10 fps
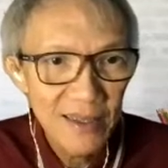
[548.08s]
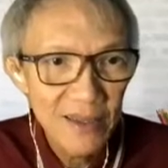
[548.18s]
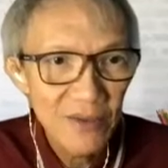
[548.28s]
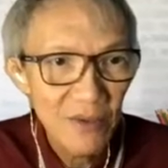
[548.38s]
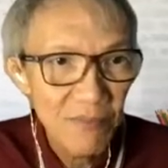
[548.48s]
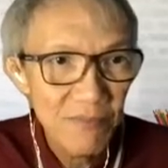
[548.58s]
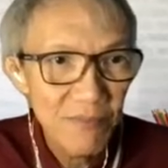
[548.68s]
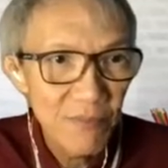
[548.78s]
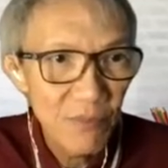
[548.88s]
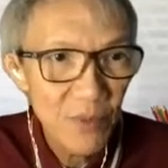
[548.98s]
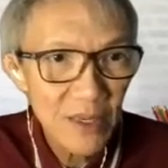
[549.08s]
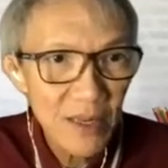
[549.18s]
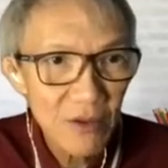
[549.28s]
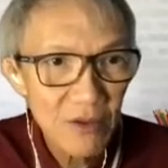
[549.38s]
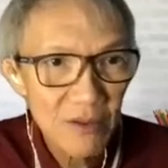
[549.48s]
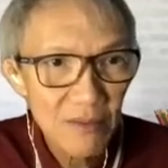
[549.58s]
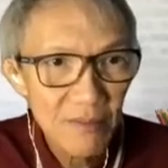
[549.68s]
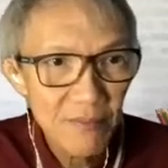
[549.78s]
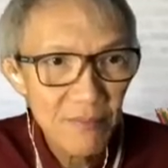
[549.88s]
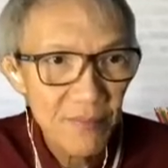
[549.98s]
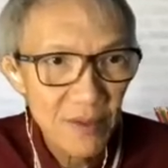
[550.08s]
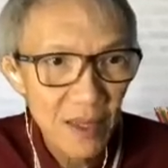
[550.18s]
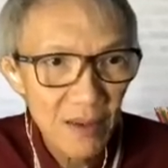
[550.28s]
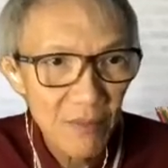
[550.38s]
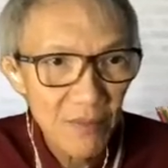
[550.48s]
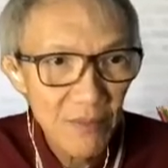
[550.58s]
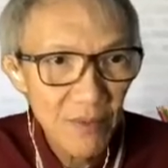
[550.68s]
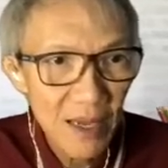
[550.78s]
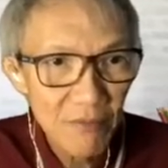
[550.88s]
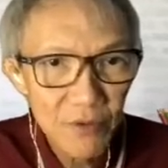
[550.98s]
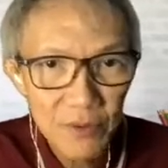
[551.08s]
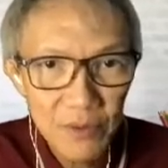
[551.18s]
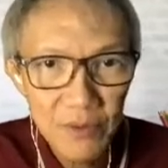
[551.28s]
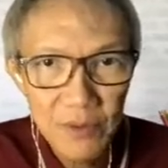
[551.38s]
so with this, okay, we have to